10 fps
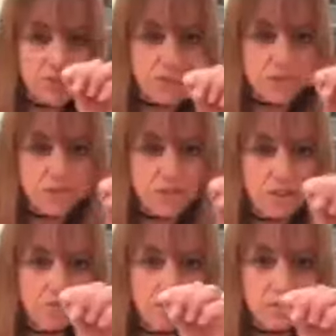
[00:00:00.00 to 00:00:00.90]
little
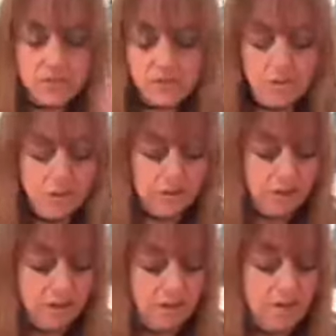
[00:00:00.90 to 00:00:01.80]
shavings on
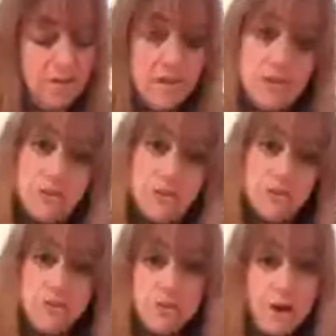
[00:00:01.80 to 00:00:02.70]
the
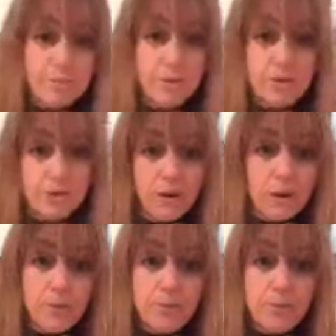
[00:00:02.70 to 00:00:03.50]
top of the drink.